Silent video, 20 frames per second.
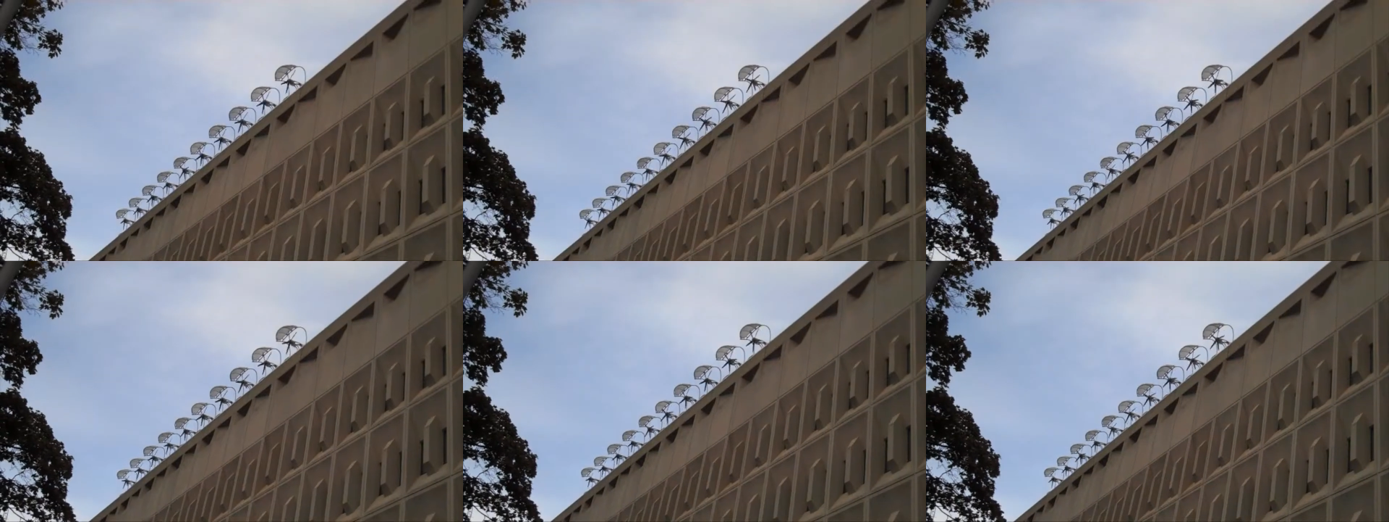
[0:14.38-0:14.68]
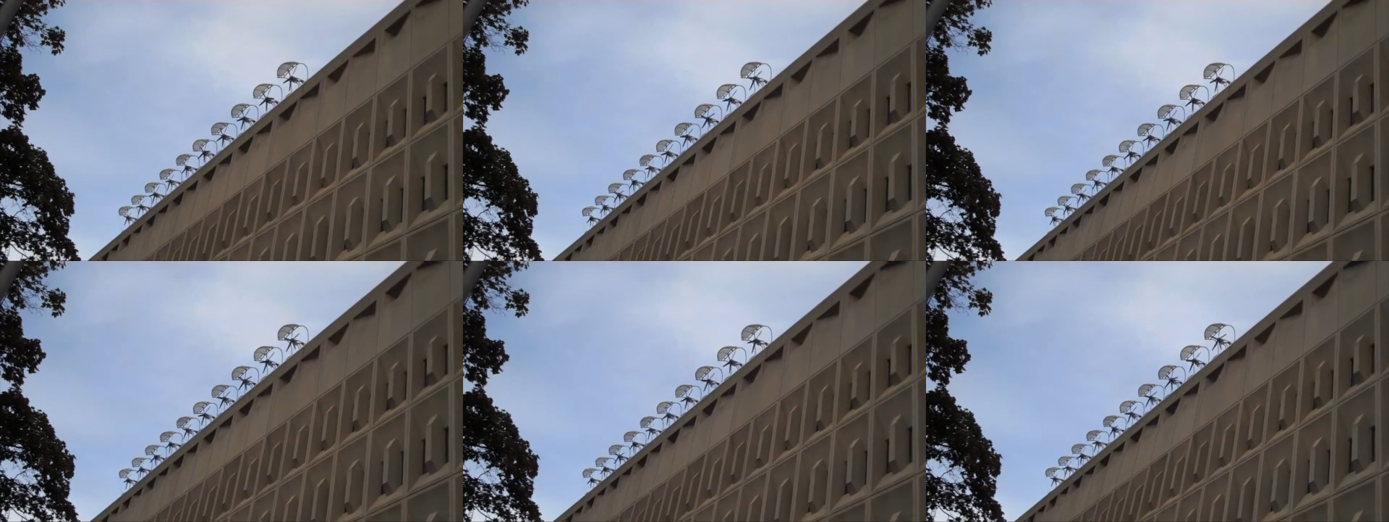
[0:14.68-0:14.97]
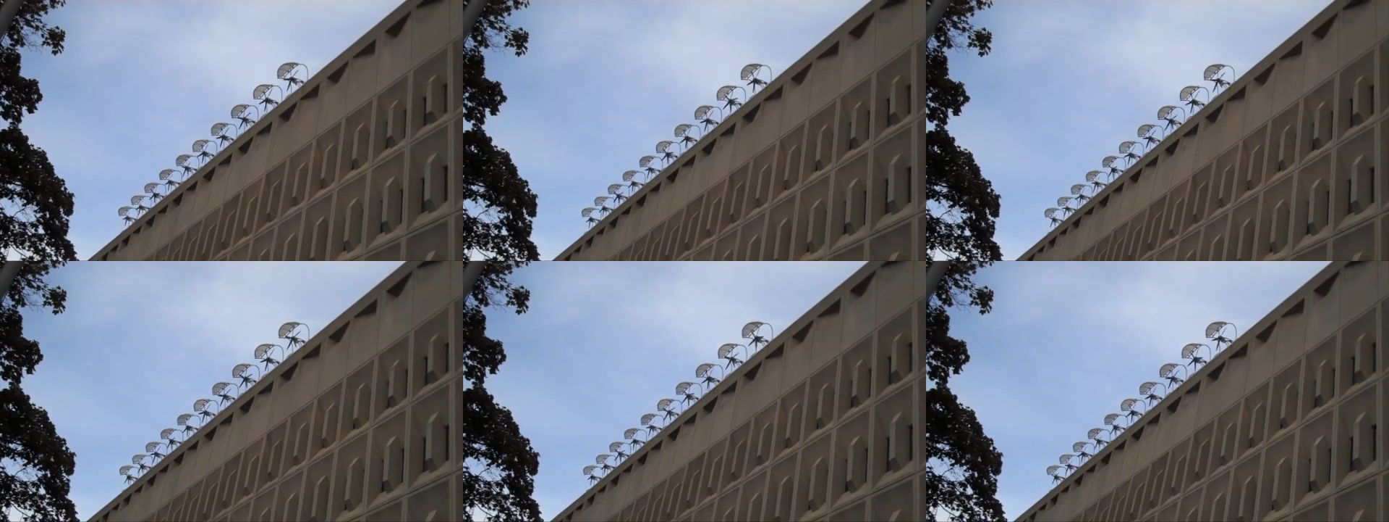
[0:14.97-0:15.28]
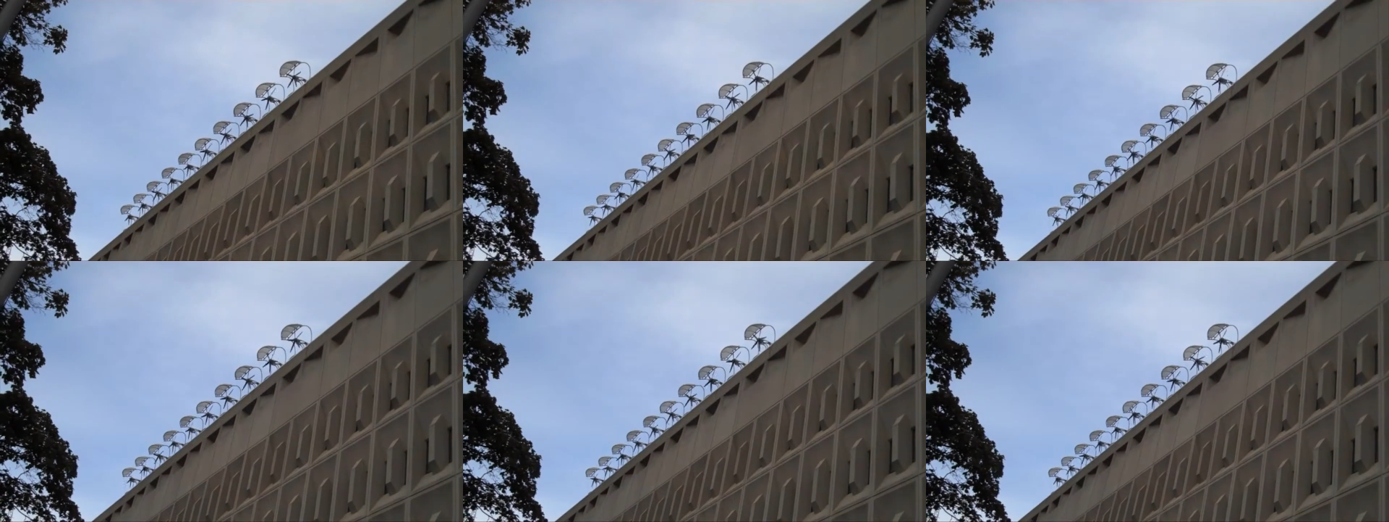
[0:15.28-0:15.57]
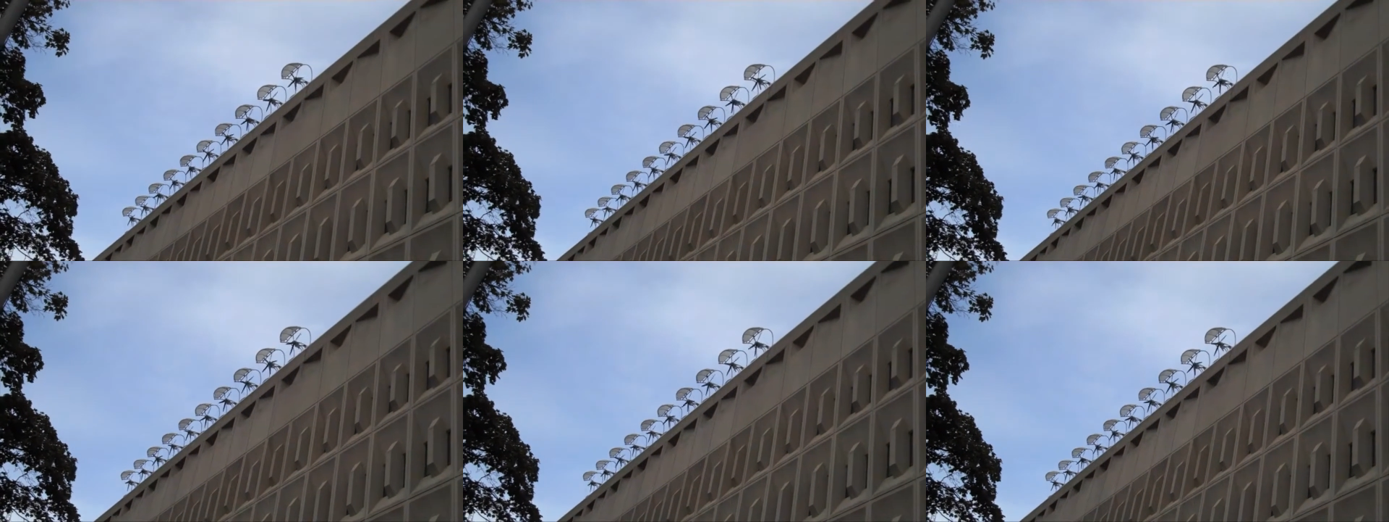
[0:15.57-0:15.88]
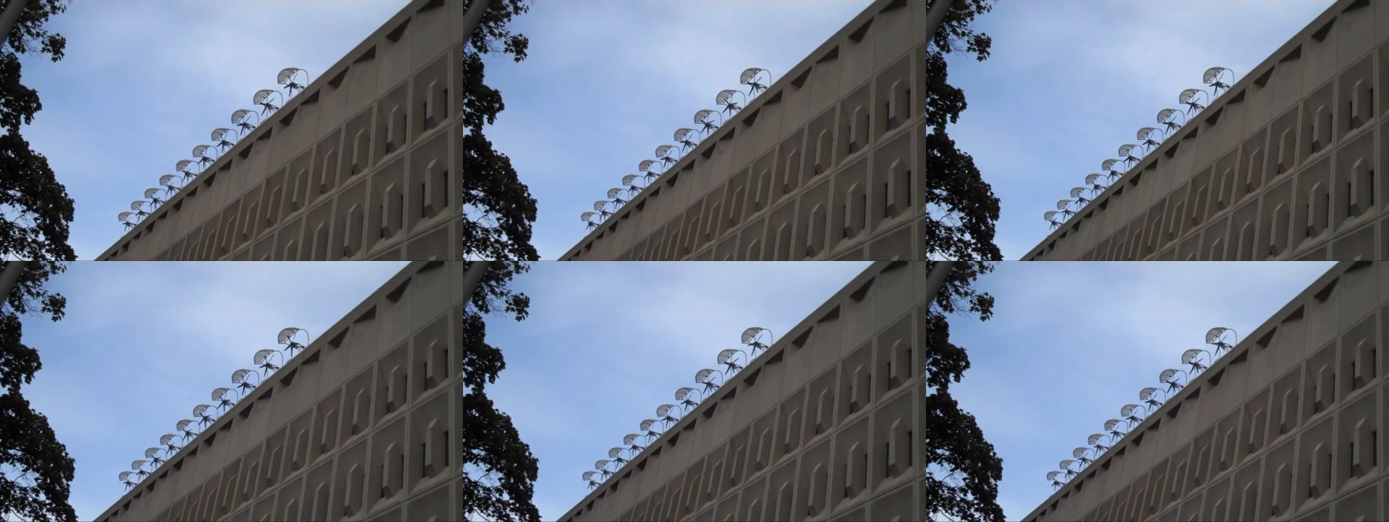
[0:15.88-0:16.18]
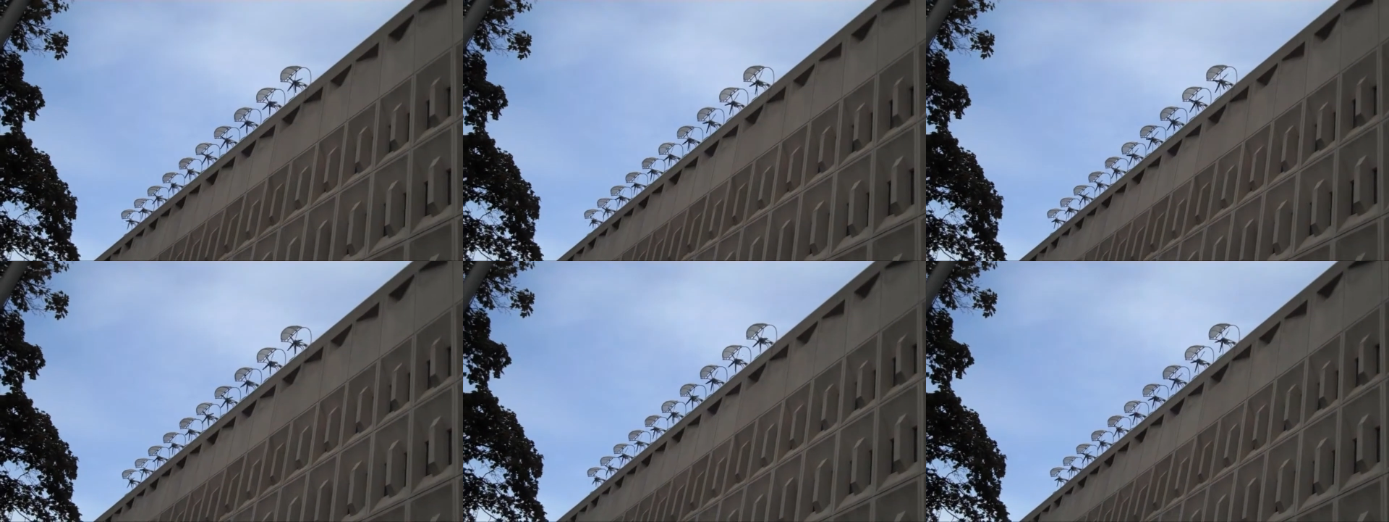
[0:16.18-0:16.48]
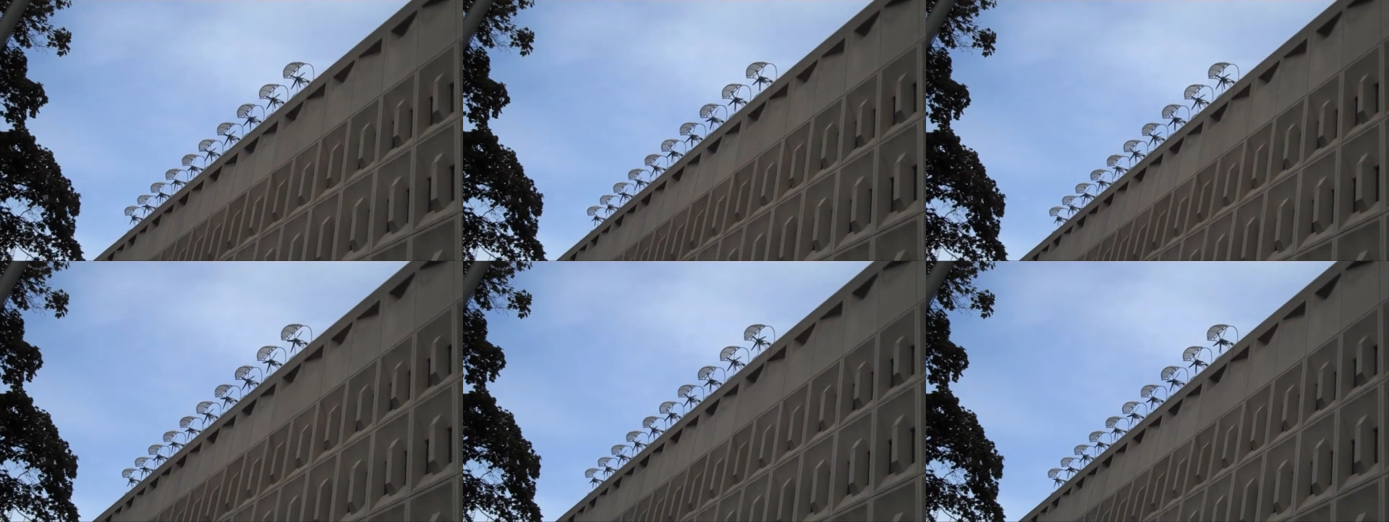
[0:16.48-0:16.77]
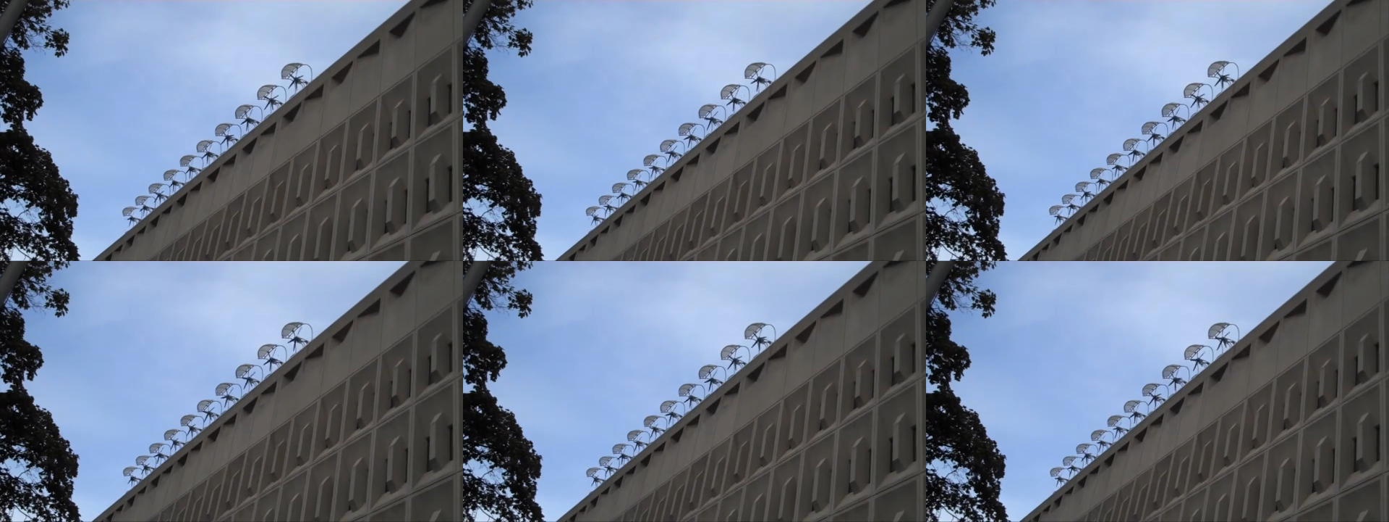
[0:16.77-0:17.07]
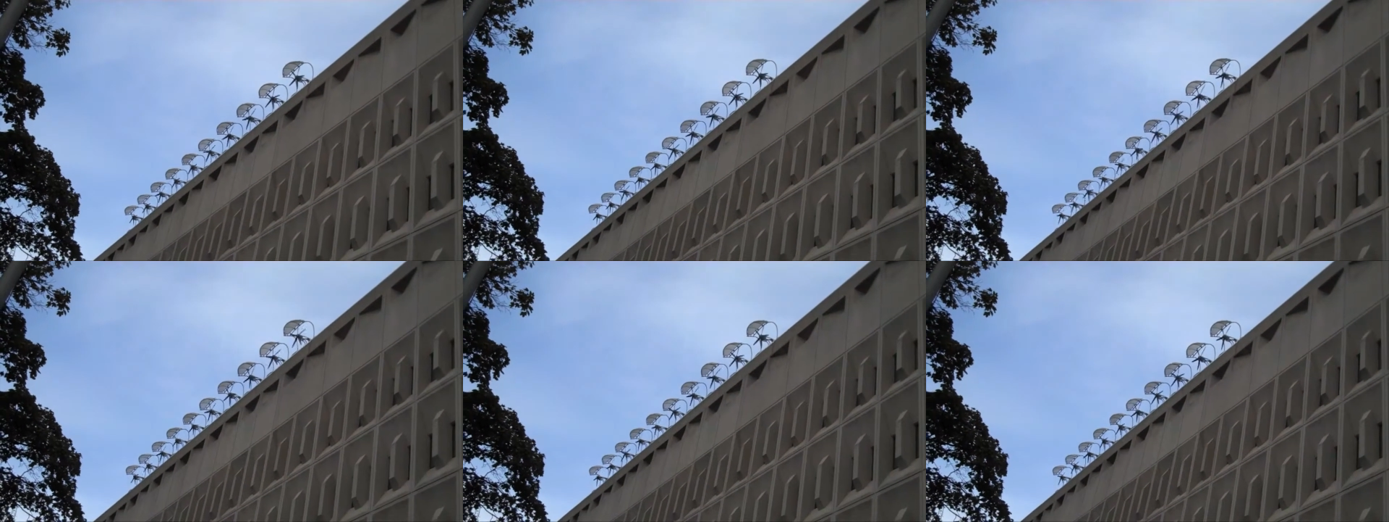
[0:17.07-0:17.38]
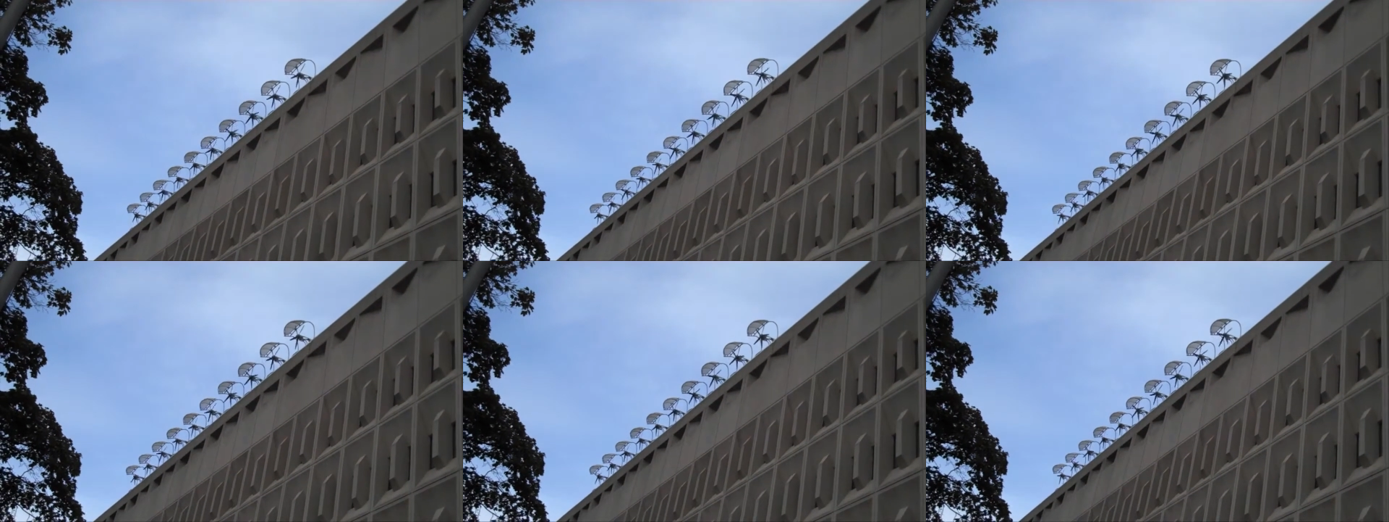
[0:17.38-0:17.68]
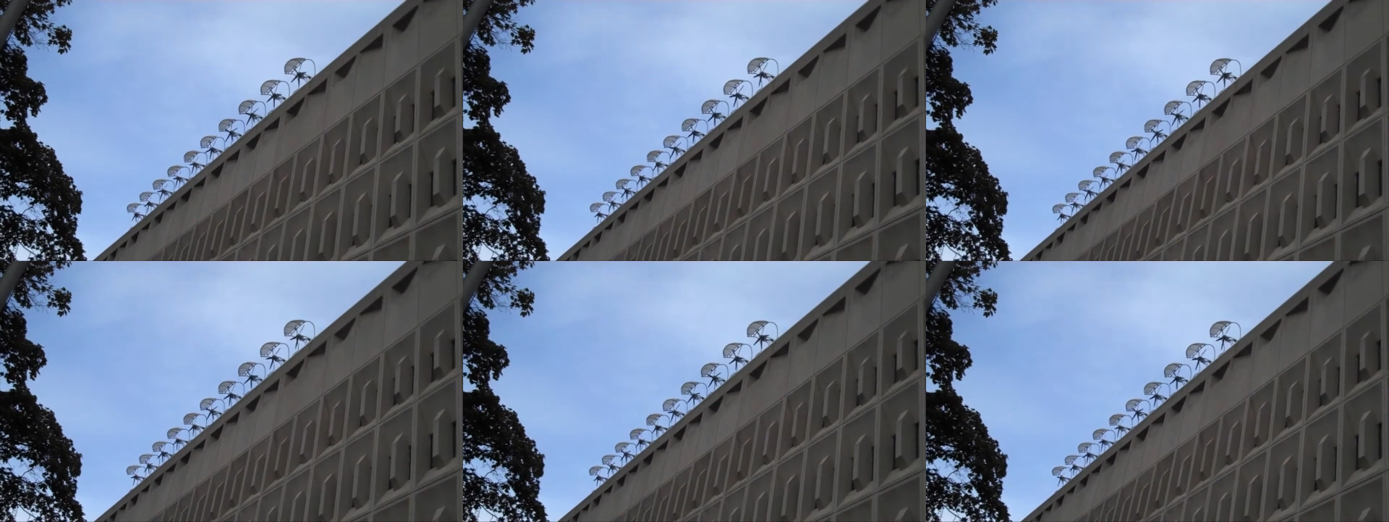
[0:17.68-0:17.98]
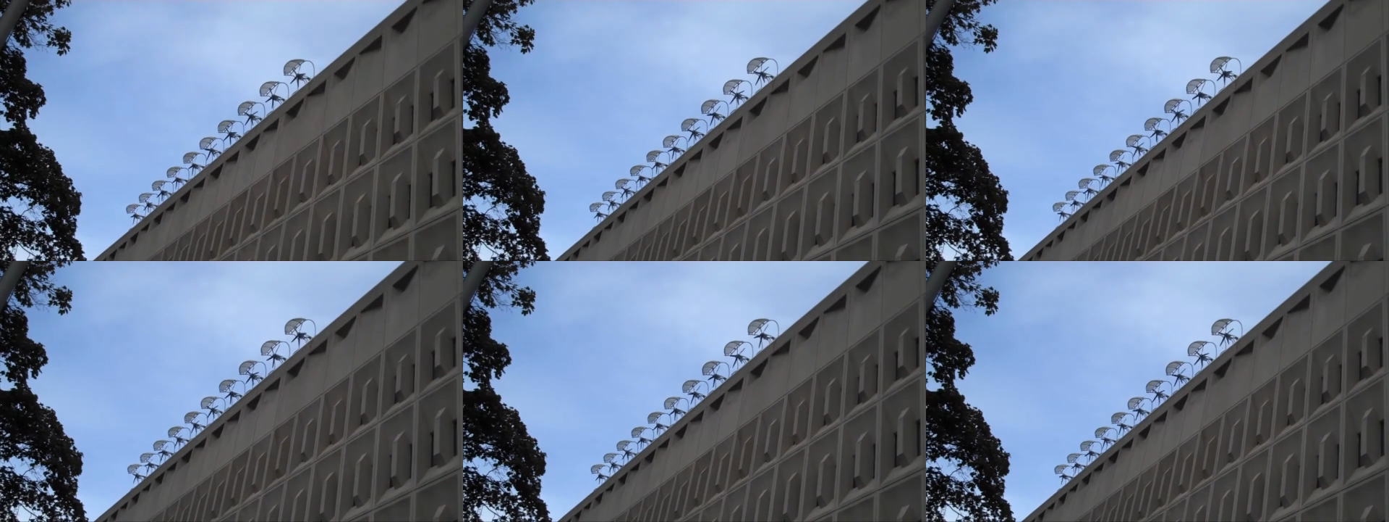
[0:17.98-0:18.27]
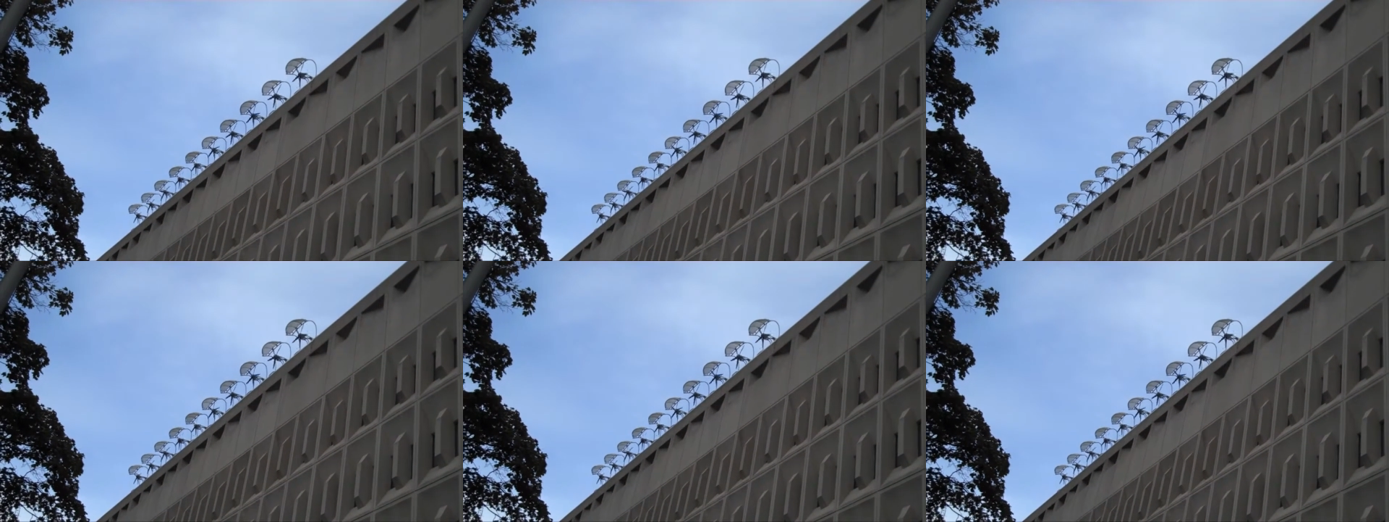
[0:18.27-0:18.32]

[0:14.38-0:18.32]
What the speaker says: No face is visible, so there are no lips to read.